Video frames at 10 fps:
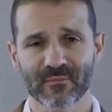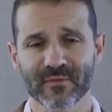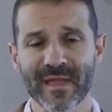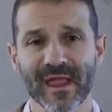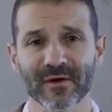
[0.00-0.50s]

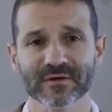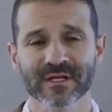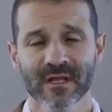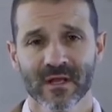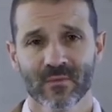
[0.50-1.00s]
prepared,
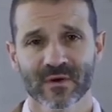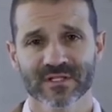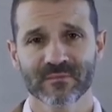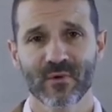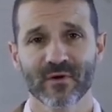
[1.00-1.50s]
what
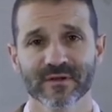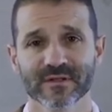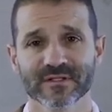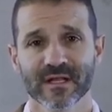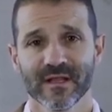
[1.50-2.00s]
is important
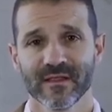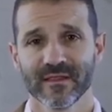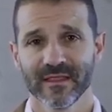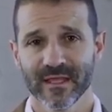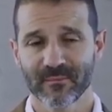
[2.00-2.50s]
is
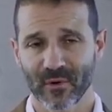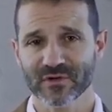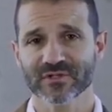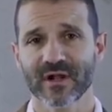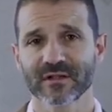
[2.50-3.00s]
the
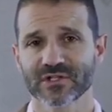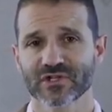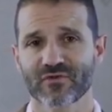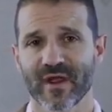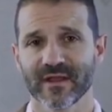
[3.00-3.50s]
personnel is
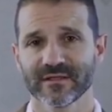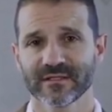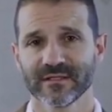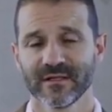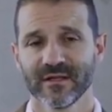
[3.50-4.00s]

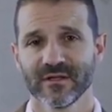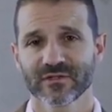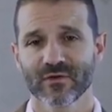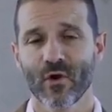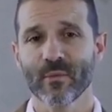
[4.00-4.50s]
trained.
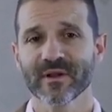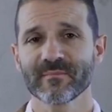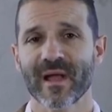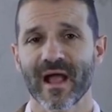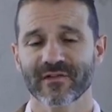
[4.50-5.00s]
So
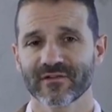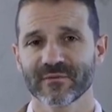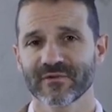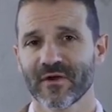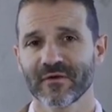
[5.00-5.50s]
opening packs
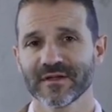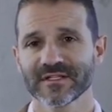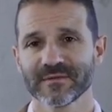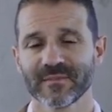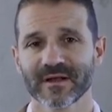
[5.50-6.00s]
seems very
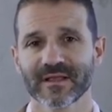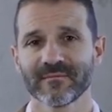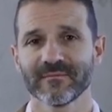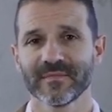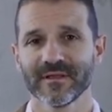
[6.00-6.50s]
easy, but
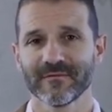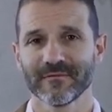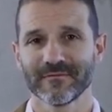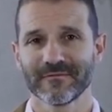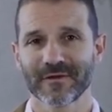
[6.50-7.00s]
can be
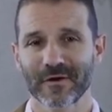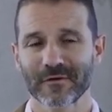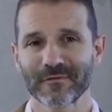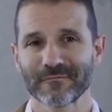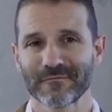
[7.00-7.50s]

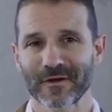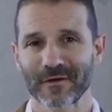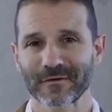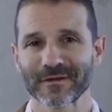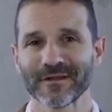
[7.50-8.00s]
very,
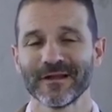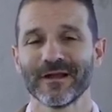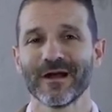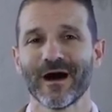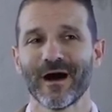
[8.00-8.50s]
very,
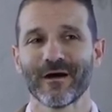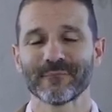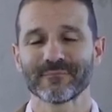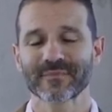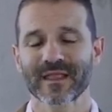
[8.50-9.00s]

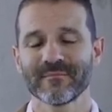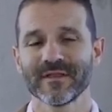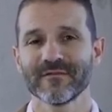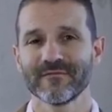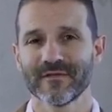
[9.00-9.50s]
um, can
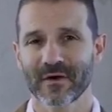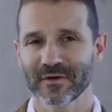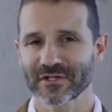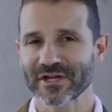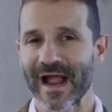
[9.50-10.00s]
be
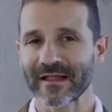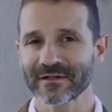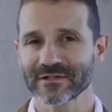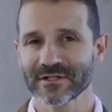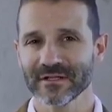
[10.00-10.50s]
very
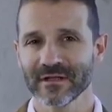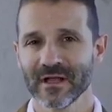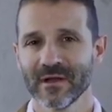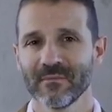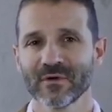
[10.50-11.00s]
challenging,
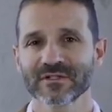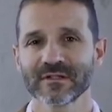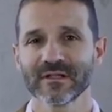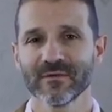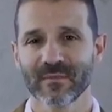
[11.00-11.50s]

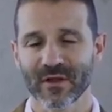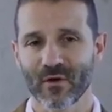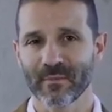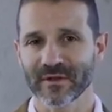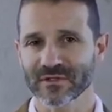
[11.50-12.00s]
mostly by
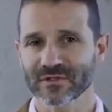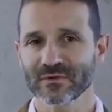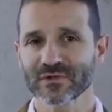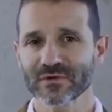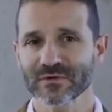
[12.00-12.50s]
opening
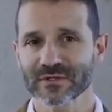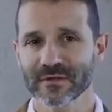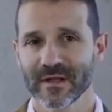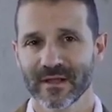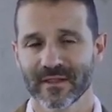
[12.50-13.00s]
sutures.
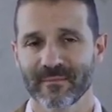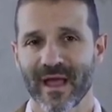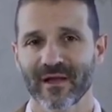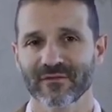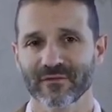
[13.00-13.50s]
The
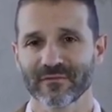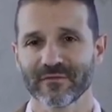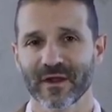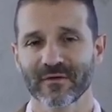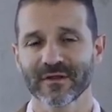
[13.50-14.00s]
packs are
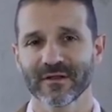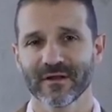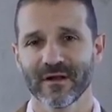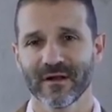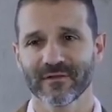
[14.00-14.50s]

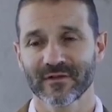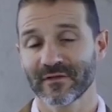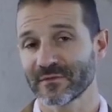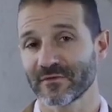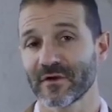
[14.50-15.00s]
very, uh,
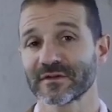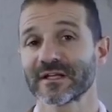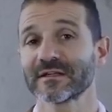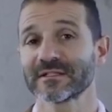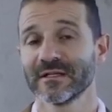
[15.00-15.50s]
sometimes are very
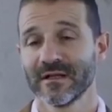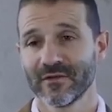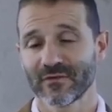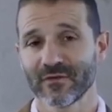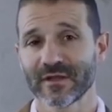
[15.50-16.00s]
tight,
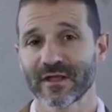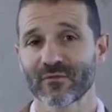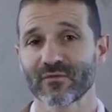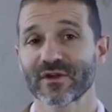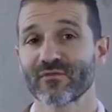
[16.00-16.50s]
so you
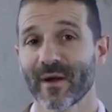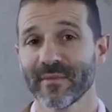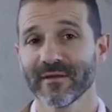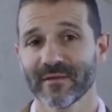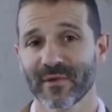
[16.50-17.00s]
can
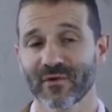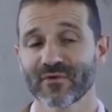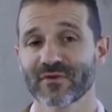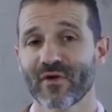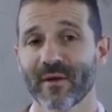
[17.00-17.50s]
re-grab it, and by
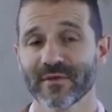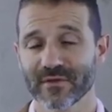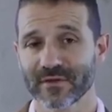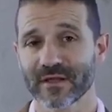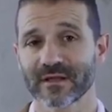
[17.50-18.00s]

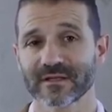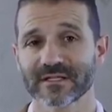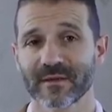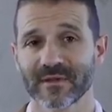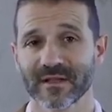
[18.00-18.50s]
re-grabbing you can
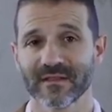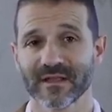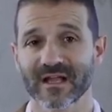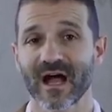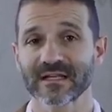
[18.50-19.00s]
contaminate
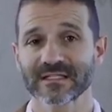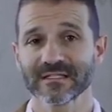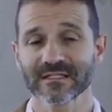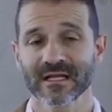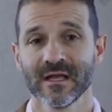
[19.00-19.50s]
the
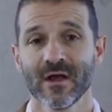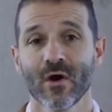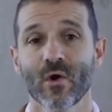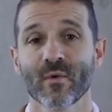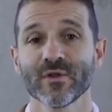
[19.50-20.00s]
content.
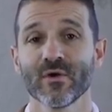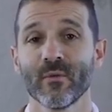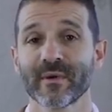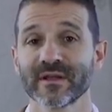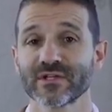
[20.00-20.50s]
Or when you
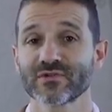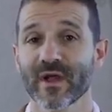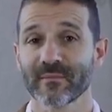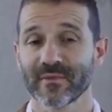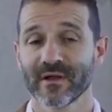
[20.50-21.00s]
open a
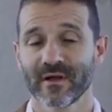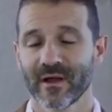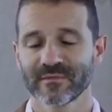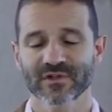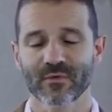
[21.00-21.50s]
drape,
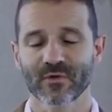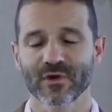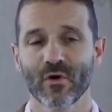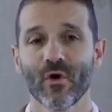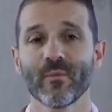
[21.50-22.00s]
I'm sorry, when
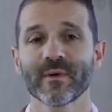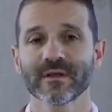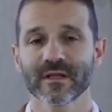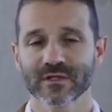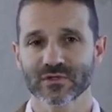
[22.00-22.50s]
you
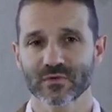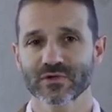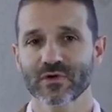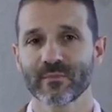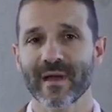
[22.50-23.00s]
open a
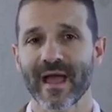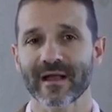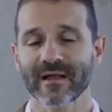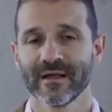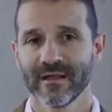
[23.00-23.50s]
surgical
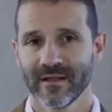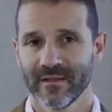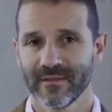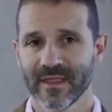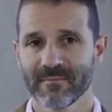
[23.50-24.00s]
pack,
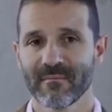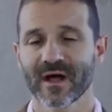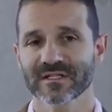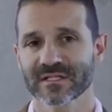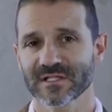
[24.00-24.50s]
they
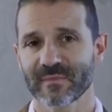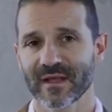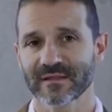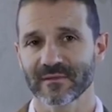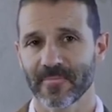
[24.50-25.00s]
must
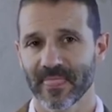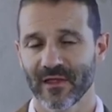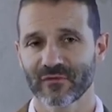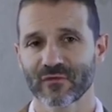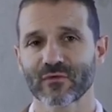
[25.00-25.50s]
inspect it.
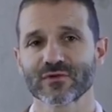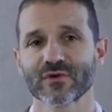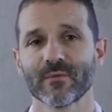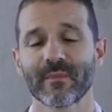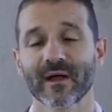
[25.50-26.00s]
Is the
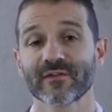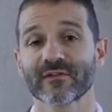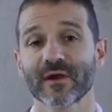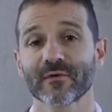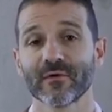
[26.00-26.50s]
surgical pack
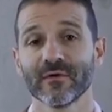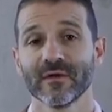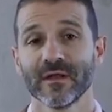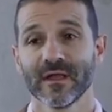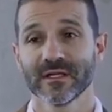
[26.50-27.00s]
sterile?
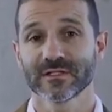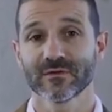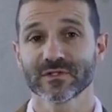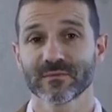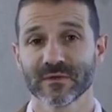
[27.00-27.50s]
Is
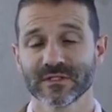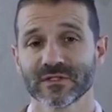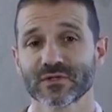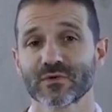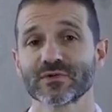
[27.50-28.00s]
the, is the
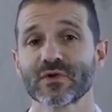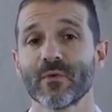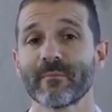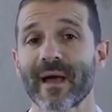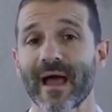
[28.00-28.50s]

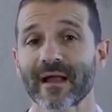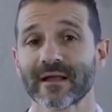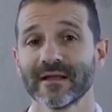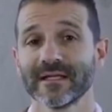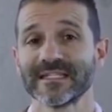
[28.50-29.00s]
surgical
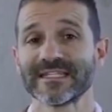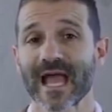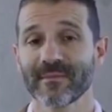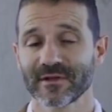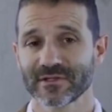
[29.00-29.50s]
pack
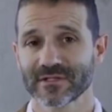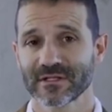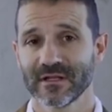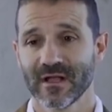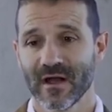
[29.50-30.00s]

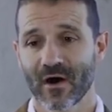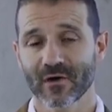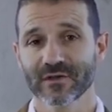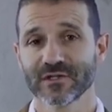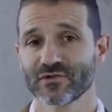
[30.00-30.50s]
damaged?
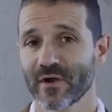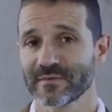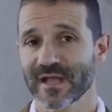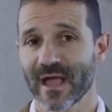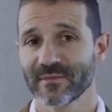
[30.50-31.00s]
Are the
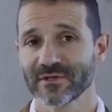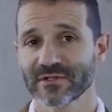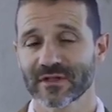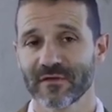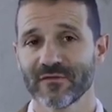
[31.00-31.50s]
drape
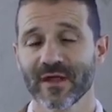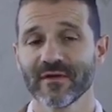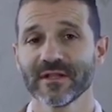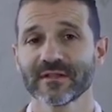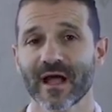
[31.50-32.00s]
damaged? If you have
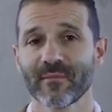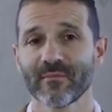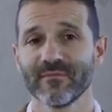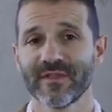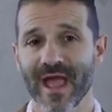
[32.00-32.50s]
any type
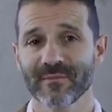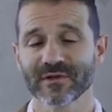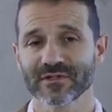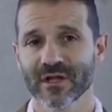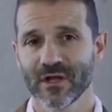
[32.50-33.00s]
of
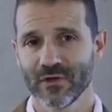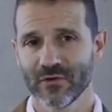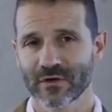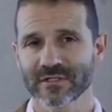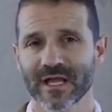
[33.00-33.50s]
damage,
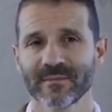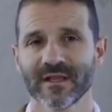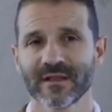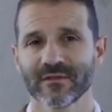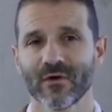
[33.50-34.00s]
you're
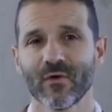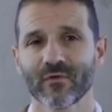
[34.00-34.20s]
contaminating the